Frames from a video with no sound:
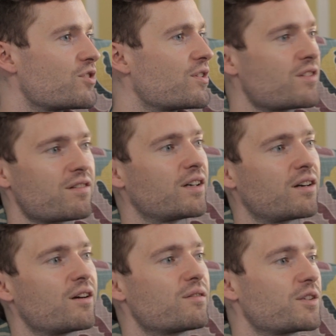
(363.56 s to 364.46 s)
industries, and I
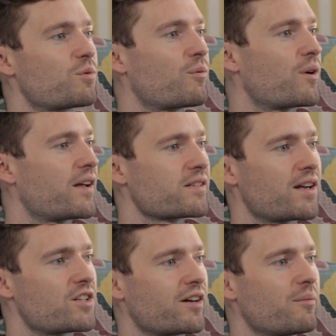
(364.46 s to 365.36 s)
think clothing's one where that's
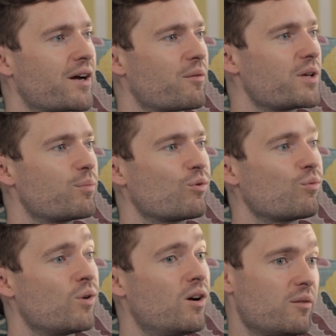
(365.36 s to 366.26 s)
catching up now, and
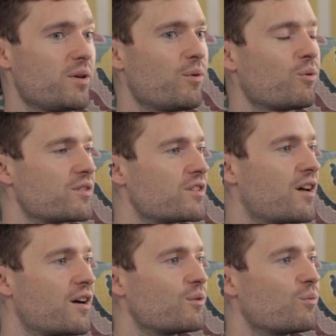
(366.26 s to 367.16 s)
people want to
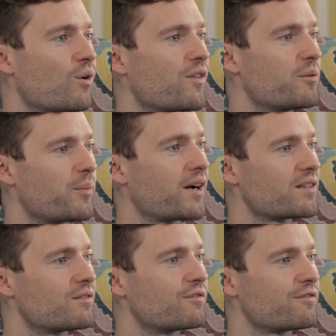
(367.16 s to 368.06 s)
know what the
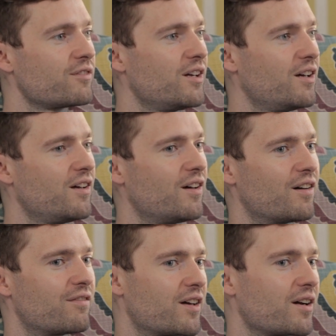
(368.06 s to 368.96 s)
impact of
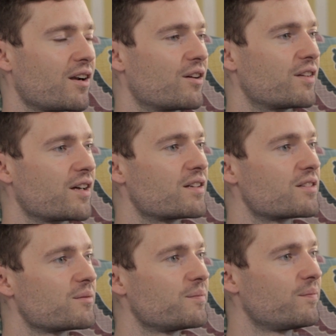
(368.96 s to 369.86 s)
their clothing
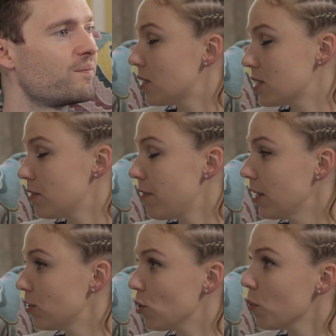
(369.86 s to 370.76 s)
is. Does it
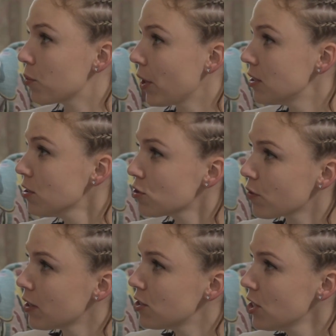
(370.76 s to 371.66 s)
affect your pricing
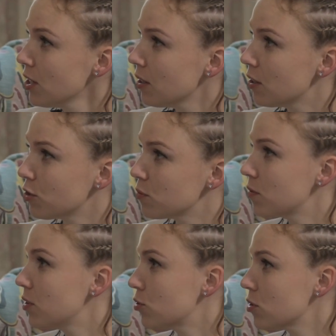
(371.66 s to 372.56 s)
strategy in terms
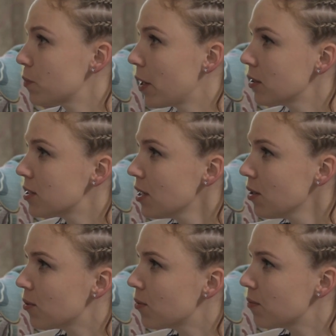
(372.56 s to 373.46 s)
of the
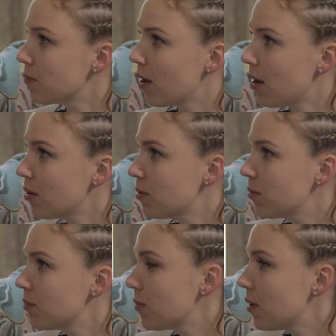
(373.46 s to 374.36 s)
transparency, or
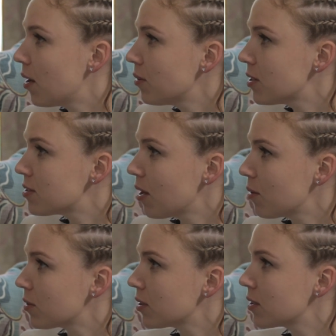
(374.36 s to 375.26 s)
how does
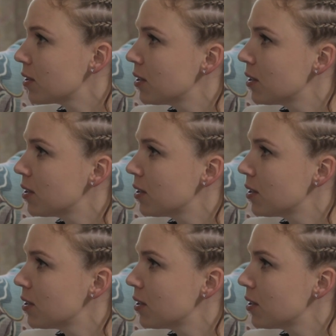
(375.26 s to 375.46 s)
that work?